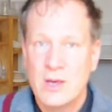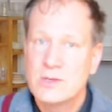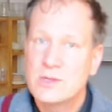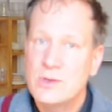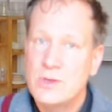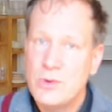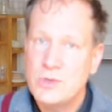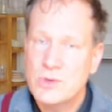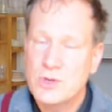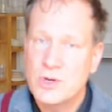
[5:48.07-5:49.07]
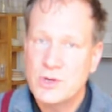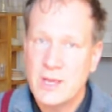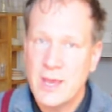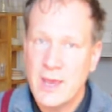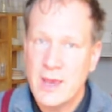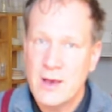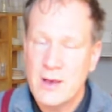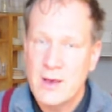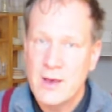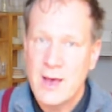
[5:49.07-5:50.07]
so use your good ear
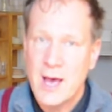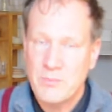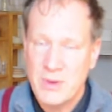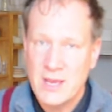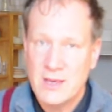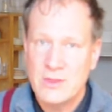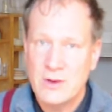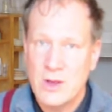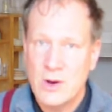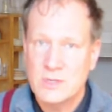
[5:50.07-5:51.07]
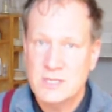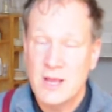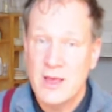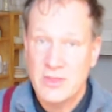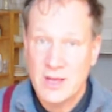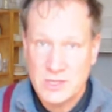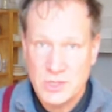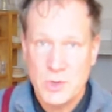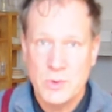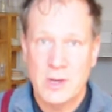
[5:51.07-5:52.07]
and pick the notes that
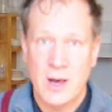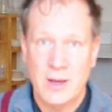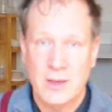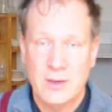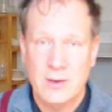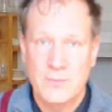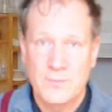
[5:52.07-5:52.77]
you like.